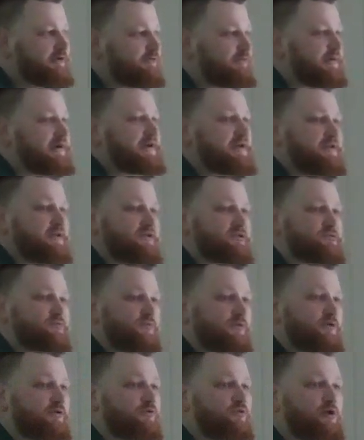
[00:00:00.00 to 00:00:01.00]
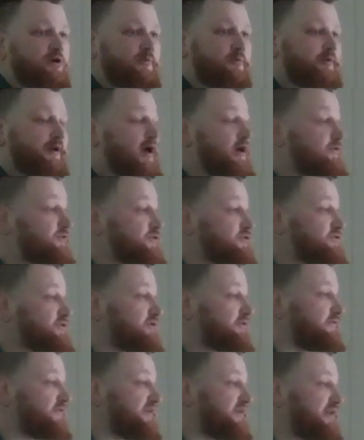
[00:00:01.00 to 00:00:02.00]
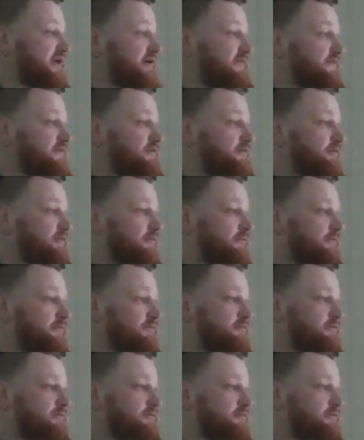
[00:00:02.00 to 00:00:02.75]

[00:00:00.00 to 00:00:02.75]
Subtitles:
right, in this world who are proud to serve the devil,